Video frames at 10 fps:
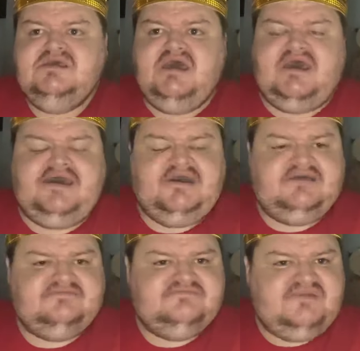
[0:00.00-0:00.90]

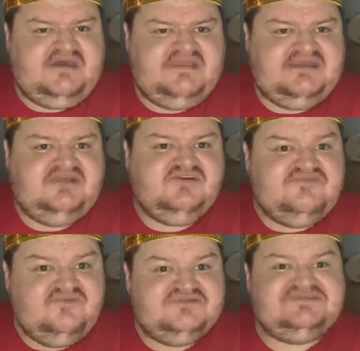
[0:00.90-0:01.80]
and they look
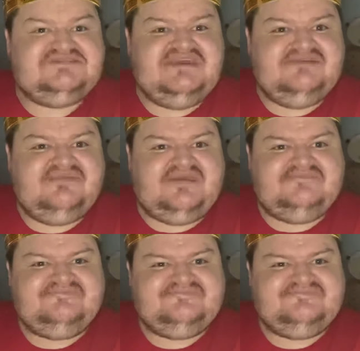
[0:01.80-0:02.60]
forward to seeing me.